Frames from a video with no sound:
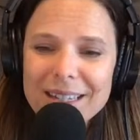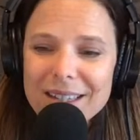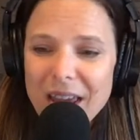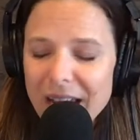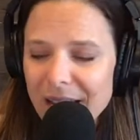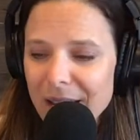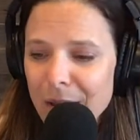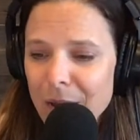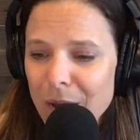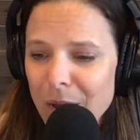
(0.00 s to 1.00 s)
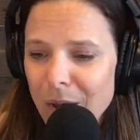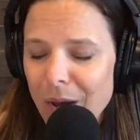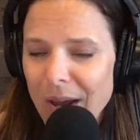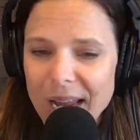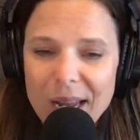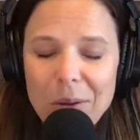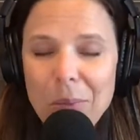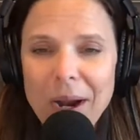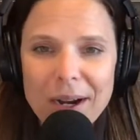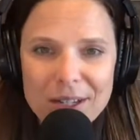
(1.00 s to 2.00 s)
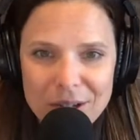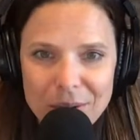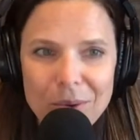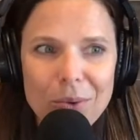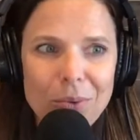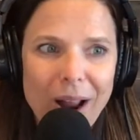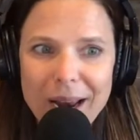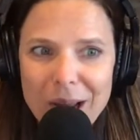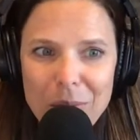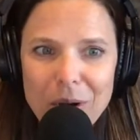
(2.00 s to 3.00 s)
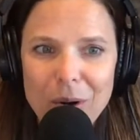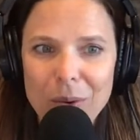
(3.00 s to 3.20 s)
is like, I can compare it to writing a book